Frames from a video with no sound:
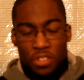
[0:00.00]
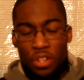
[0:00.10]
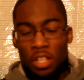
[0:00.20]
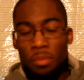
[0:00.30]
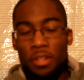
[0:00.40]

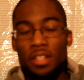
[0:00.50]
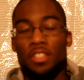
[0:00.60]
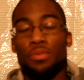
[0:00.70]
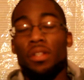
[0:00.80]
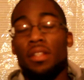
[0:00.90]
Circular breathing
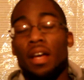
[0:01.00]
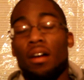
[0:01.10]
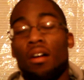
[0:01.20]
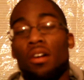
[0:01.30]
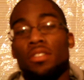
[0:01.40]
is really not
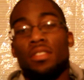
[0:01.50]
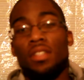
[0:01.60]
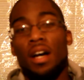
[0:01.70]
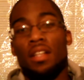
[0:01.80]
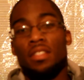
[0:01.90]
a hard
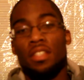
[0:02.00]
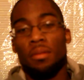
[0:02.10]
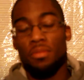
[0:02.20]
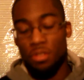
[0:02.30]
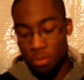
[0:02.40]

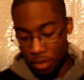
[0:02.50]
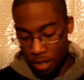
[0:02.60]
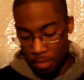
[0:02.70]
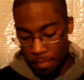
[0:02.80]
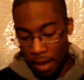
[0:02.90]
concept
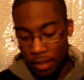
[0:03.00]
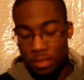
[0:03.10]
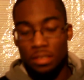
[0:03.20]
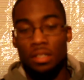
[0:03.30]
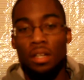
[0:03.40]
to
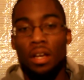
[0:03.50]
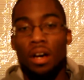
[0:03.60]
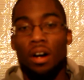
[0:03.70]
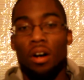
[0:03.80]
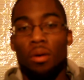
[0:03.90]
master,
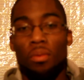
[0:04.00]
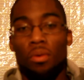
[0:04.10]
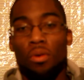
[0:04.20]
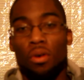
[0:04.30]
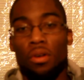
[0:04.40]

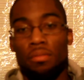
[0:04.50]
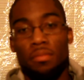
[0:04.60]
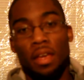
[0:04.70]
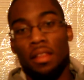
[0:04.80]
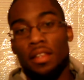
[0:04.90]
or
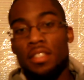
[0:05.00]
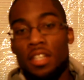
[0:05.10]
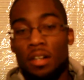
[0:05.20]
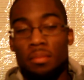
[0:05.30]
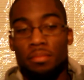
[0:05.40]
at least
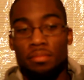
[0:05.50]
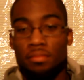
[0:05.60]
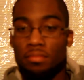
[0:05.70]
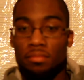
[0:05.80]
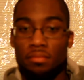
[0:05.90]
come
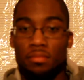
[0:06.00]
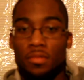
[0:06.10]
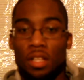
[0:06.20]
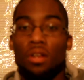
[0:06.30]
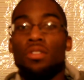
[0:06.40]

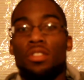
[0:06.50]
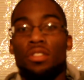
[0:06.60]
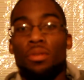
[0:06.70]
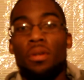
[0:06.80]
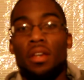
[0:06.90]
close to
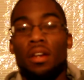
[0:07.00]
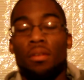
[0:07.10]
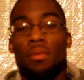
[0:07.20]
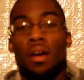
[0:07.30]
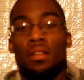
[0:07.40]
doing it
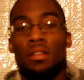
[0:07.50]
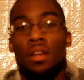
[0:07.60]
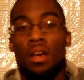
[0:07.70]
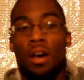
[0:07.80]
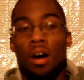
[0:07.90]
correctly.
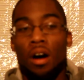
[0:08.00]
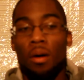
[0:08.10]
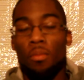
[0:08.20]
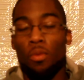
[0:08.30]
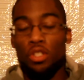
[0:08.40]

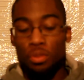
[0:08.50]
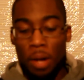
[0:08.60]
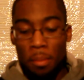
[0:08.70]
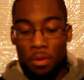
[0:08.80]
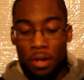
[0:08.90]
What you're
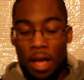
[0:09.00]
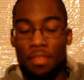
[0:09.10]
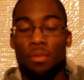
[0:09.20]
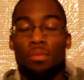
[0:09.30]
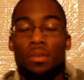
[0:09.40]
probably going to
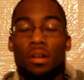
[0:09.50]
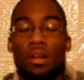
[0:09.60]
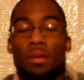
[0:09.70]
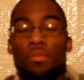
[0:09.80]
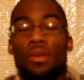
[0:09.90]
have
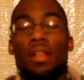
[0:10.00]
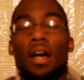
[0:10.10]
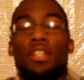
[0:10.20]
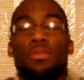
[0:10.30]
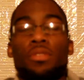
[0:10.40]
to
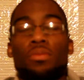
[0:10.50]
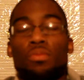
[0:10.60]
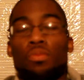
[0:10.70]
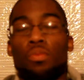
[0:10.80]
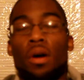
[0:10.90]
realize
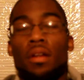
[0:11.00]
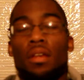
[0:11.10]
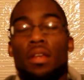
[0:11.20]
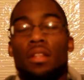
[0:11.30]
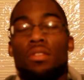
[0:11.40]
when
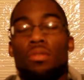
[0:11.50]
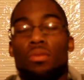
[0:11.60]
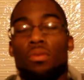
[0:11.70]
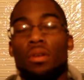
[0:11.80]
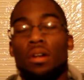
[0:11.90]
running
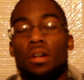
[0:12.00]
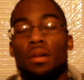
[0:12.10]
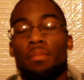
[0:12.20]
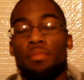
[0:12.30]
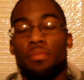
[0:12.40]
into